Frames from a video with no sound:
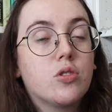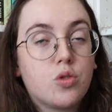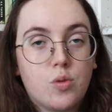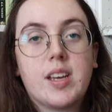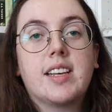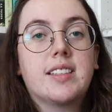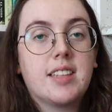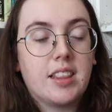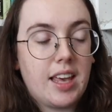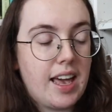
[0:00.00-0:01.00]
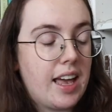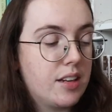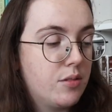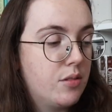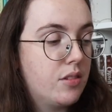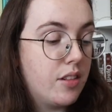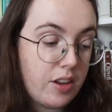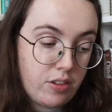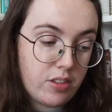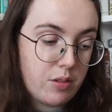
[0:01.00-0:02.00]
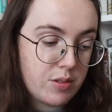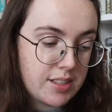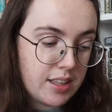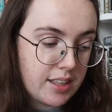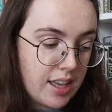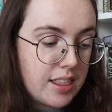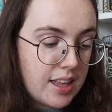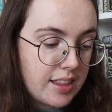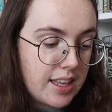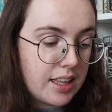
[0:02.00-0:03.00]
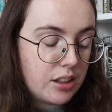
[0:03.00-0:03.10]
drinks that they had there that they were selling that they